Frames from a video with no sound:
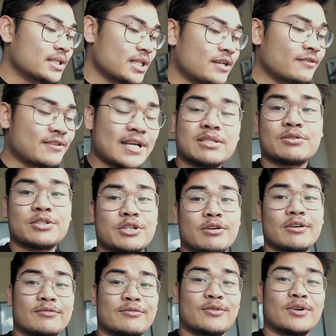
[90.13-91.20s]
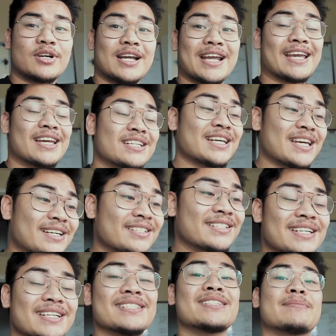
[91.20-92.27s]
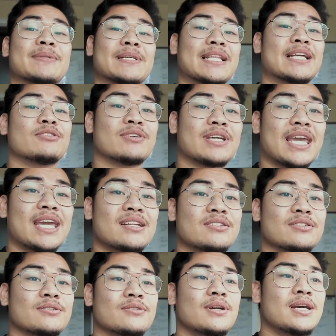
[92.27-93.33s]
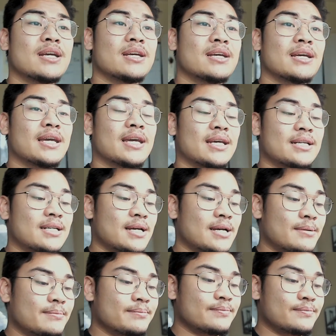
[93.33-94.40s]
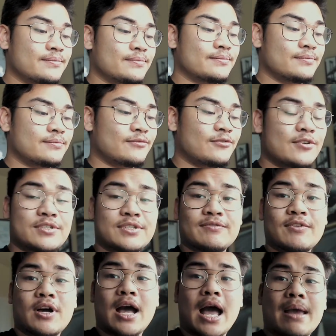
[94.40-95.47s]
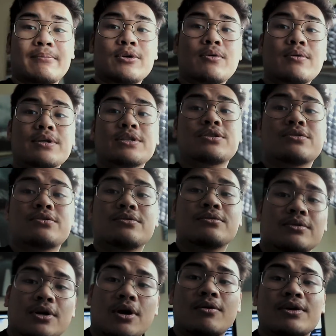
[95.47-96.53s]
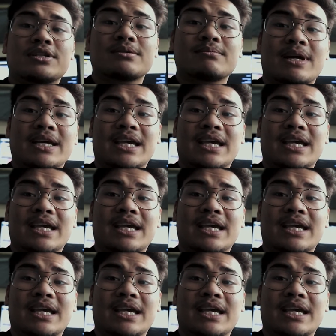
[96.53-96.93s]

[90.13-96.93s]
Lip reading: if that's what you're going for, a handheld is something that you can do. And first of all, I'm going to go into my